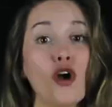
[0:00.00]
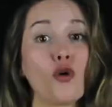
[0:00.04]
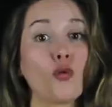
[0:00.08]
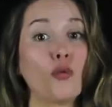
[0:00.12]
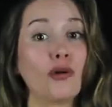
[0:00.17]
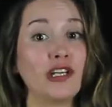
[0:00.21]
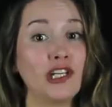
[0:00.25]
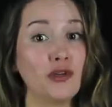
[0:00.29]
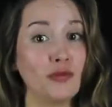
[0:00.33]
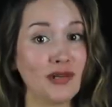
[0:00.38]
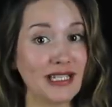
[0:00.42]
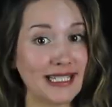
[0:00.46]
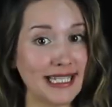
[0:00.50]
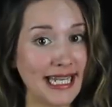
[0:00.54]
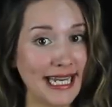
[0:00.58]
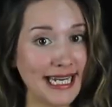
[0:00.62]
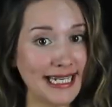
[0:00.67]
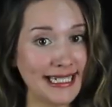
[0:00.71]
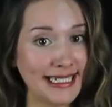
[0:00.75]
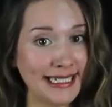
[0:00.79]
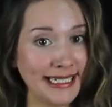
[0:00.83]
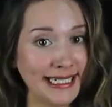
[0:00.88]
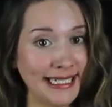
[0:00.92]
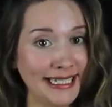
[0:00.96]
When he was
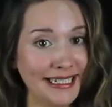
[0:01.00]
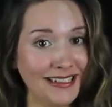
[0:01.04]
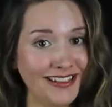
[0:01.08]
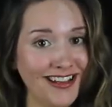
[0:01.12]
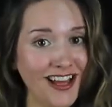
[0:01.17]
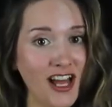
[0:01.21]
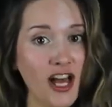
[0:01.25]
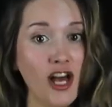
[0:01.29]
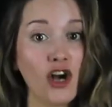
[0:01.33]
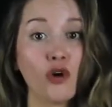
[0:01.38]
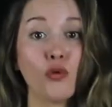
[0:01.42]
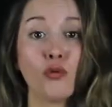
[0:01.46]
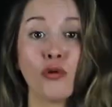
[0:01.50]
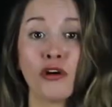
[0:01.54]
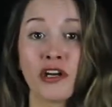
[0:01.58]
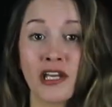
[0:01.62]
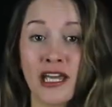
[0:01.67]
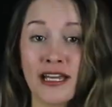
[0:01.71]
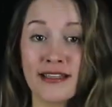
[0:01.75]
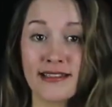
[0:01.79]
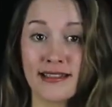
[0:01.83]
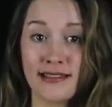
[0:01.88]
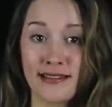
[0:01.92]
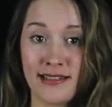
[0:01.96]
eighteen,
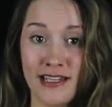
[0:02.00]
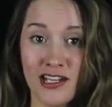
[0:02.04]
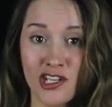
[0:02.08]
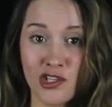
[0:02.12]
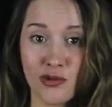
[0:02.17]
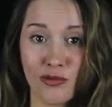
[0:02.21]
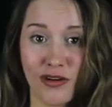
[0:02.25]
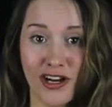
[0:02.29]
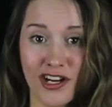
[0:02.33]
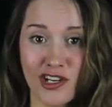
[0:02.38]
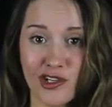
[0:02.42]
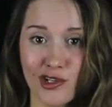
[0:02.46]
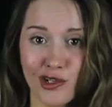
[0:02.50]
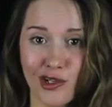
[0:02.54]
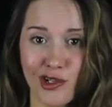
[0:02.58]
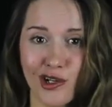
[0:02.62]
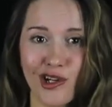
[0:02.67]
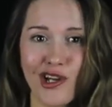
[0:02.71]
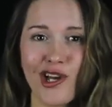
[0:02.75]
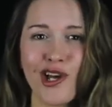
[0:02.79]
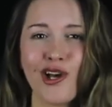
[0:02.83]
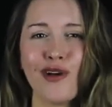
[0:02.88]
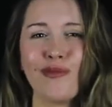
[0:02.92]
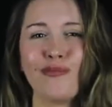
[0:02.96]
working as a dishwasher,
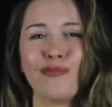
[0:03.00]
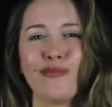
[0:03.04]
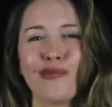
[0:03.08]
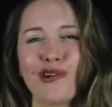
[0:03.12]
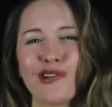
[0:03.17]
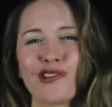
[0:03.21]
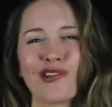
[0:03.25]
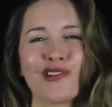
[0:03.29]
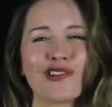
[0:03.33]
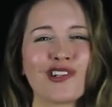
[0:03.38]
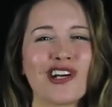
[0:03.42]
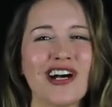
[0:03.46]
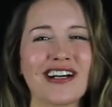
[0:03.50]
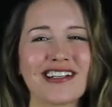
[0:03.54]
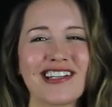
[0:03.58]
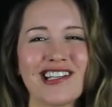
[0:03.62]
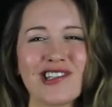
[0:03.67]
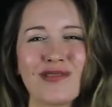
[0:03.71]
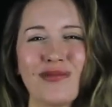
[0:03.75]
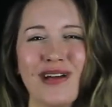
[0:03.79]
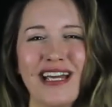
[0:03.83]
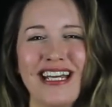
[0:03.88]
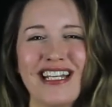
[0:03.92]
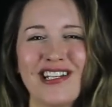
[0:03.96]
Mercer talked
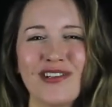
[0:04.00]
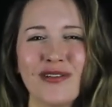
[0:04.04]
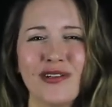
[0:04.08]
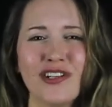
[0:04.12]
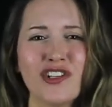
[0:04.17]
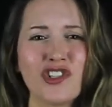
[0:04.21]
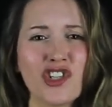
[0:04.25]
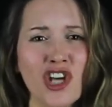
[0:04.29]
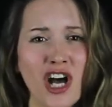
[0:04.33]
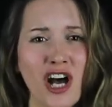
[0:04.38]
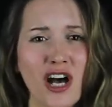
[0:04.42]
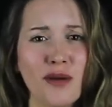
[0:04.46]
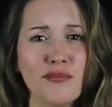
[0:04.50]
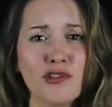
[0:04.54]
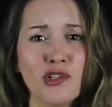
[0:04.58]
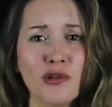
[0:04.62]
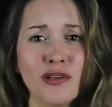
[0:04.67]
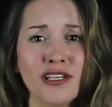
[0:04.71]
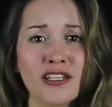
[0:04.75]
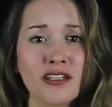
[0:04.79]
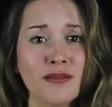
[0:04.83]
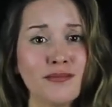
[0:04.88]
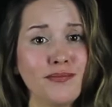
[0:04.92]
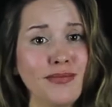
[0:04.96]
his way into a job
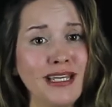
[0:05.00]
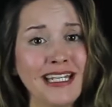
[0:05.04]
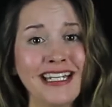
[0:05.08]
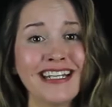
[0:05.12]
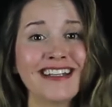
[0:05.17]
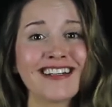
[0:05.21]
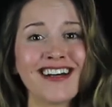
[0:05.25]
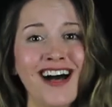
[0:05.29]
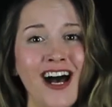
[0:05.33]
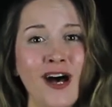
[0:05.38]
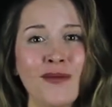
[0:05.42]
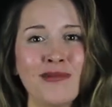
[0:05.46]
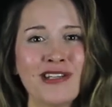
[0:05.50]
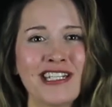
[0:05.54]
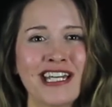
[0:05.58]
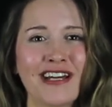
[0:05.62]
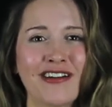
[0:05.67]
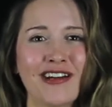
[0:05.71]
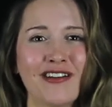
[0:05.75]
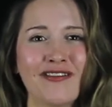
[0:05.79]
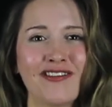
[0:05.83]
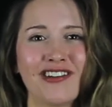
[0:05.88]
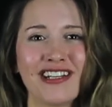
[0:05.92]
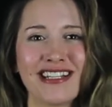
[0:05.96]
doing comedic
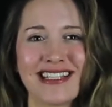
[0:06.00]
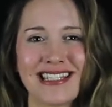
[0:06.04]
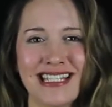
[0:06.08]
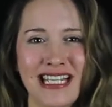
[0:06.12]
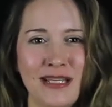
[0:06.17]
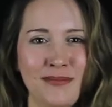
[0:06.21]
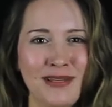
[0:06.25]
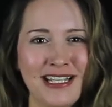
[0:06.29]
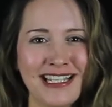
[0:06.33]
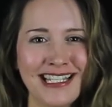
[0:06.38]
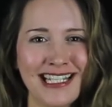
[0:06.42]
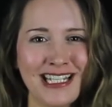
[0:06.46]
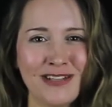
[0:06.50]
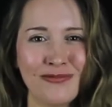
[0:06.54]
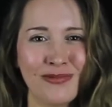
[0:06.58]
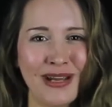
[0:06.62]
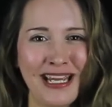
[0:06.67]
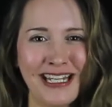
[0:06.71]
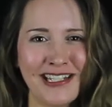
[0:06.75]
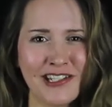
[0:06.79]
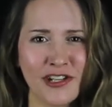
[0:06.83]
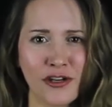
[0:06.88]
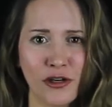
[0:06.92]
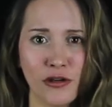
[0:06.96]
commentary for the C B C
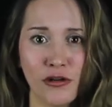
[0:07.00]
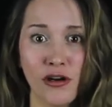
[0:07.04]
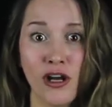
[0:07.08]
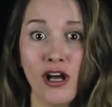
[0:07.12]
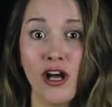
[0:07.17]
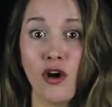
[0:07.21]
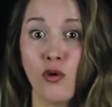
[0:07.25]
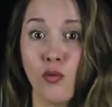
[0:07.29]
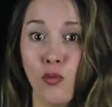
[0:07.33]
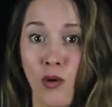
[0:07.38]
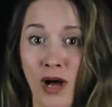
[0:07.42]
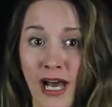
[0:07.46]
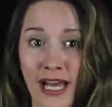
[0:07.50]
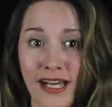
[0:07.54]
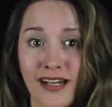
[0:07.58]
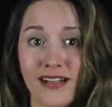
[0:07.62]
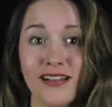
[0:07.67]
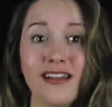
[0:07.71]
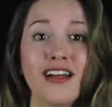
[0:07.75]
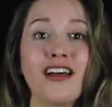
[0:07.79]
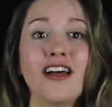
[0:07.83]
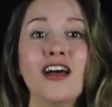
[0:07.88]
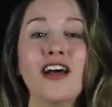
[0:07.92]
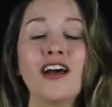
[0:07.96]
Radio,
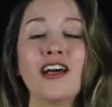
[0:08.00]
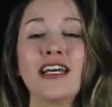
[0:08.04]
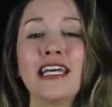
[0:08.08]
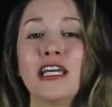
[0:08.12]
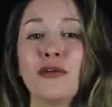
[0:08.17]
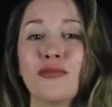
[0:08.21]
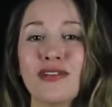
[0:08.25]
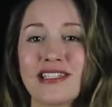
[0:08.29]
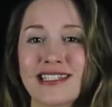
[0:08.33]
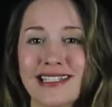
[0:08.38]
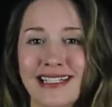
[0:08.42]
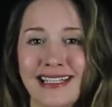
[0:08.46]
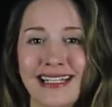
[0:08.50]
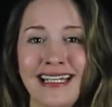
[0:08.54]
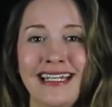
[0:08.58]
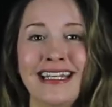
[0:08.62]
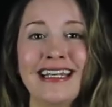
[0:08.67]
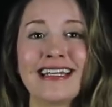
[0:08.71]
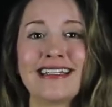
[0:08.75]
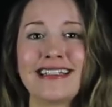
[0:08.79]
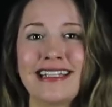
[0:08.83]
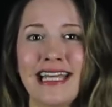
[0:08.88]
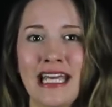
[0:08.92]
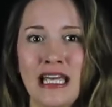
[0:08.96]
while he was
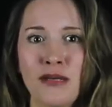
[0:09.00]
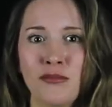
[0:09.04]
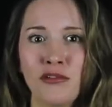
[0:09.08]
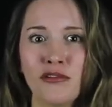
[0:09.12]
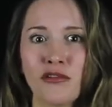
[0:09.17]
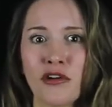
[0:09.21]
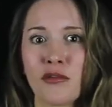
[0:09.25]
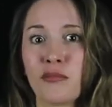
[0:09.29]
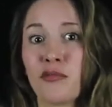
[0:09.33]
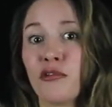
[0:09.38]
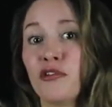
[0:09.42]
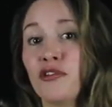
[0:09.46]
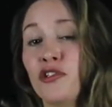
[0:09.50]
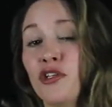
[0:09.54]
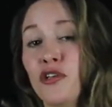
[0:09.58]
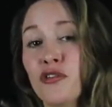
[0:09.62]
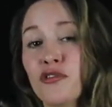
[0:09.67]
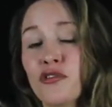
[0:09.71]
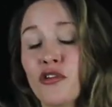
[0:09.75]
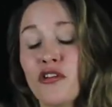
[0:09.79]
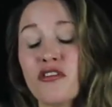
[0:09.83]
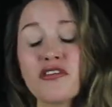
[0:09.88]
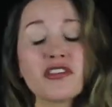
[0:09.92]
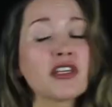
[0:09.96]
cleaning a table where
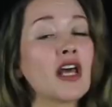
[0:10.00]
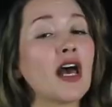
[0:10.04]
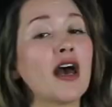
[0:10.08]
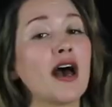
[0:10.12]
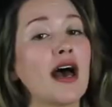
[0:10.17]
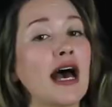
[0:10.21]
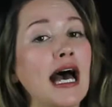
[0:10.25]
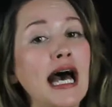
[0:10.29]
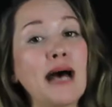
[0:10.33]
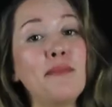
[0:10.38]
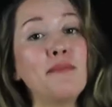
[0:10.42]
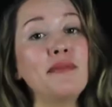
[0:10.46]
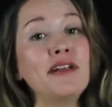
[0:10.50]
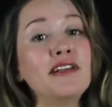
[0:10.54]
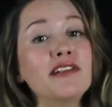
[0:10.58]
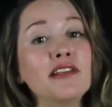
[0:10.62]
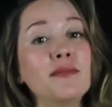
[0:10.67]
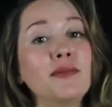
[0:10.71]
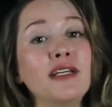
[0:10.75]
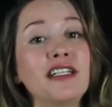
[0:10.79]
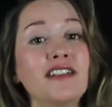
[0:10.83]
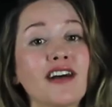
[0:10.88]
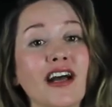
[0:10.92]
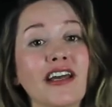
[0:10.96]
producers happened to
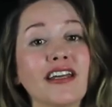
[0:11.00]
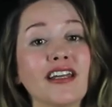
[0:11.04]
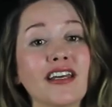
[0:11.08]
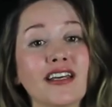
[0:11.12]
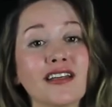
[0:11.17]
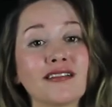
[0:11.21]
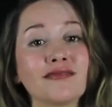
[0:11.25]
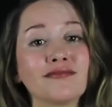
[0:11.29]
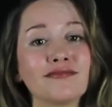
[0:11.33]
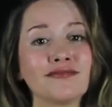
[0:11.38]
be dining.